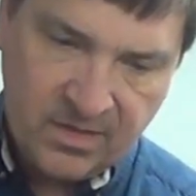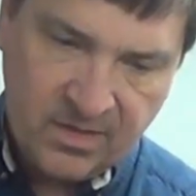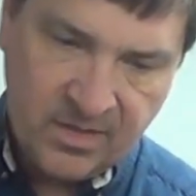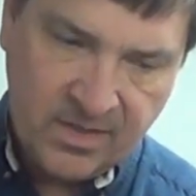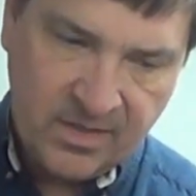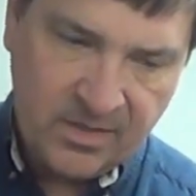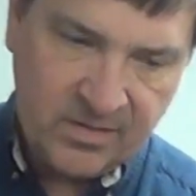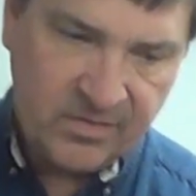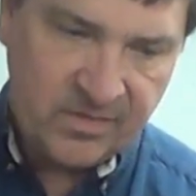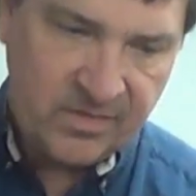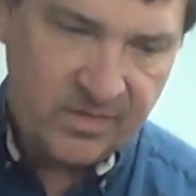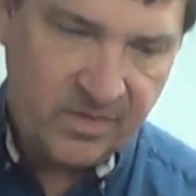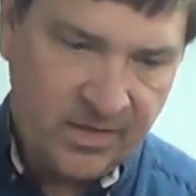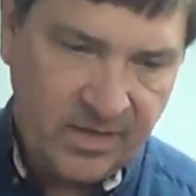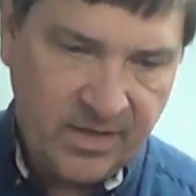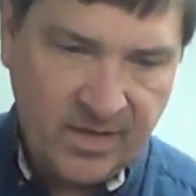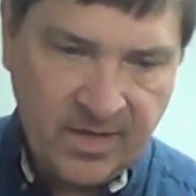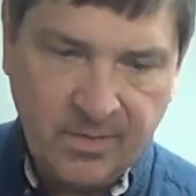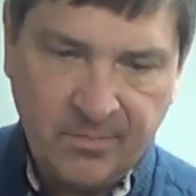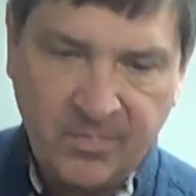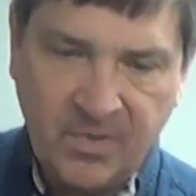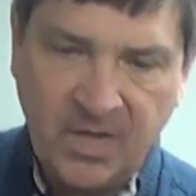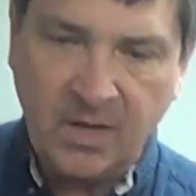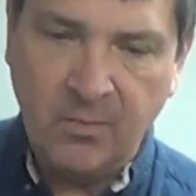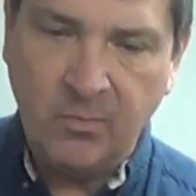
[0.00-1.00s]
as the
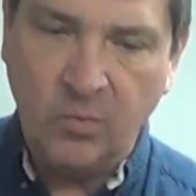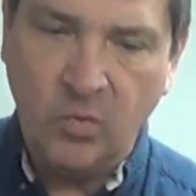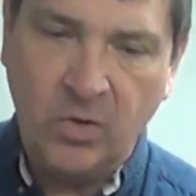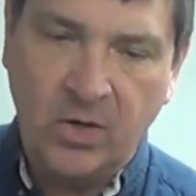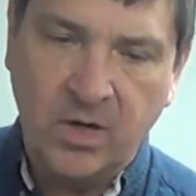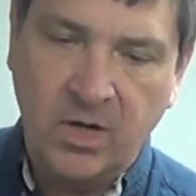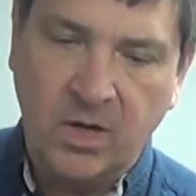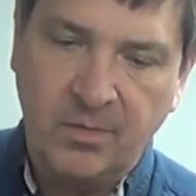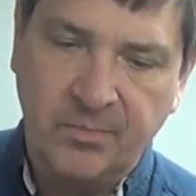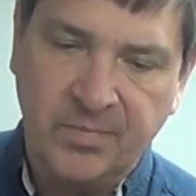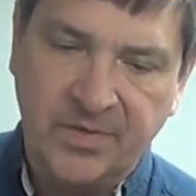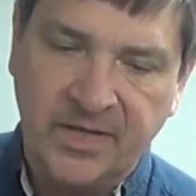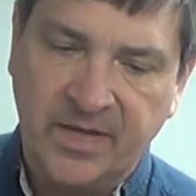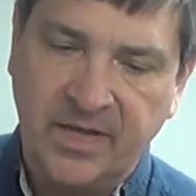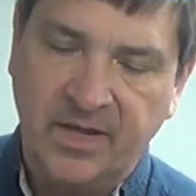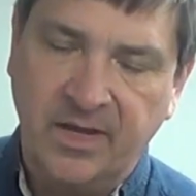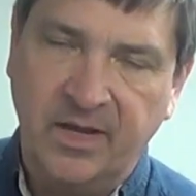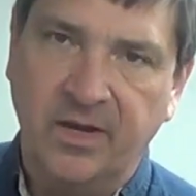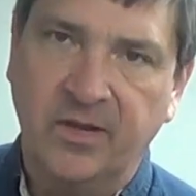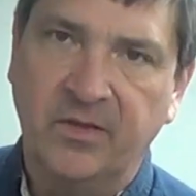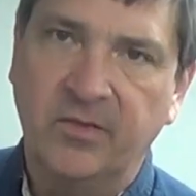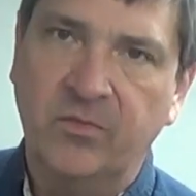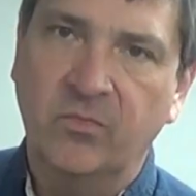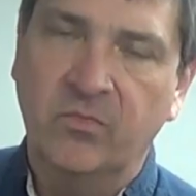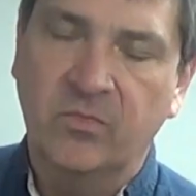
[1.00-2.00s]
EM got more
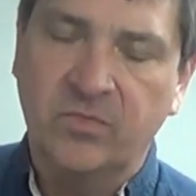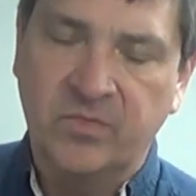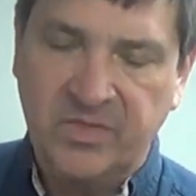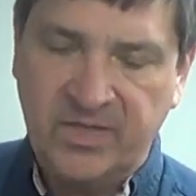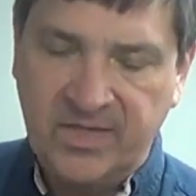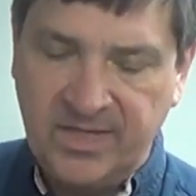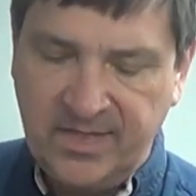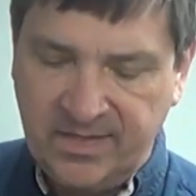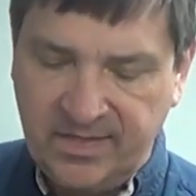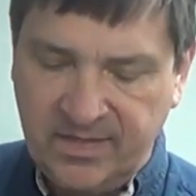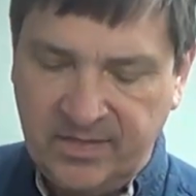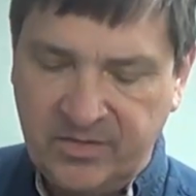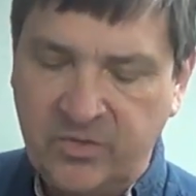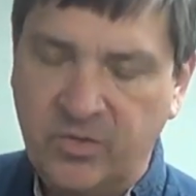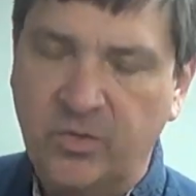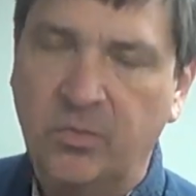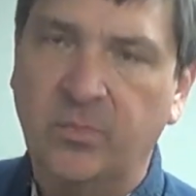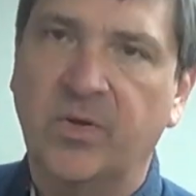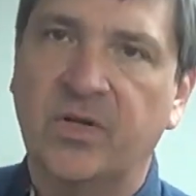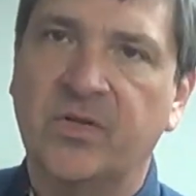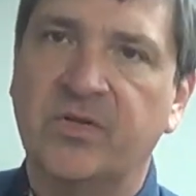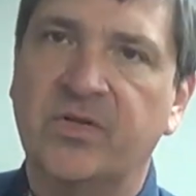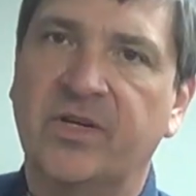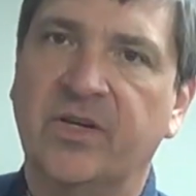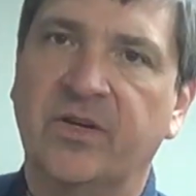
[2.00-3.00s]
complicated. You won't see these too
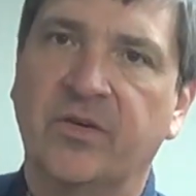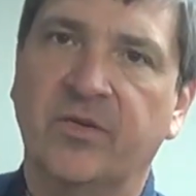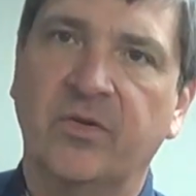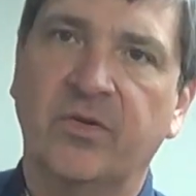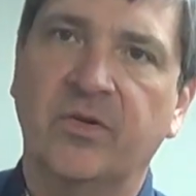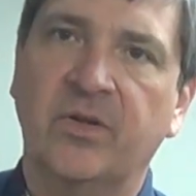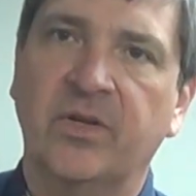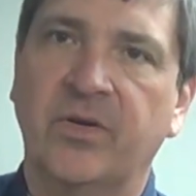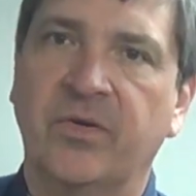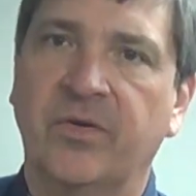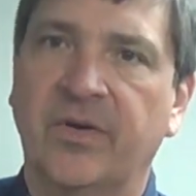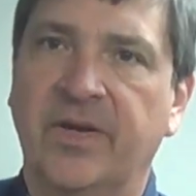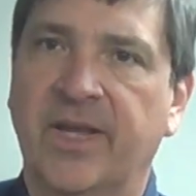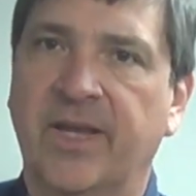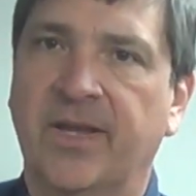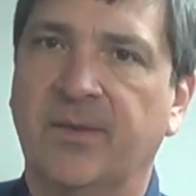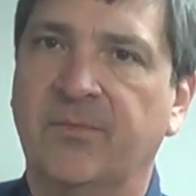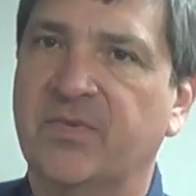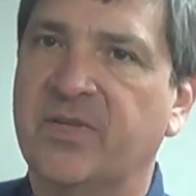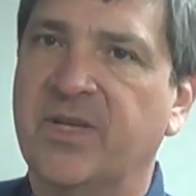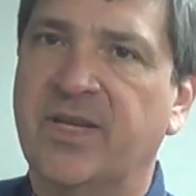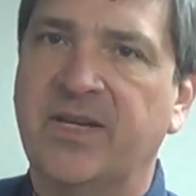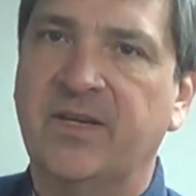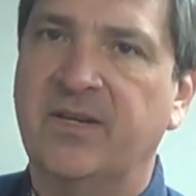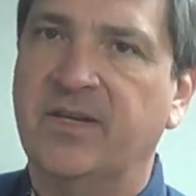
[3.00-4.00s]
much in earlier
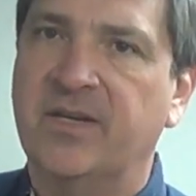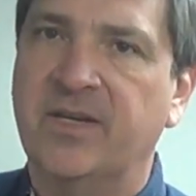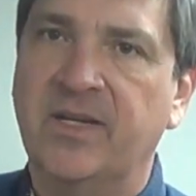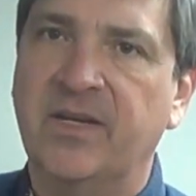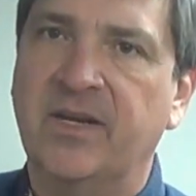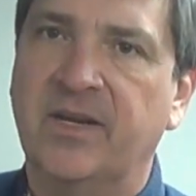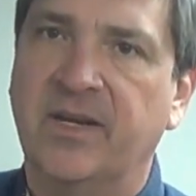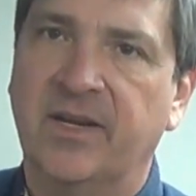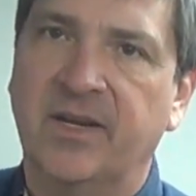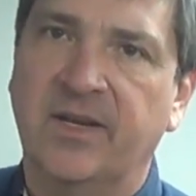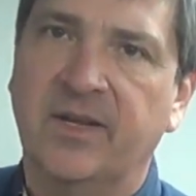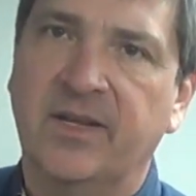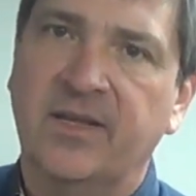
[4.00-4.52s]
games. They didn't need it.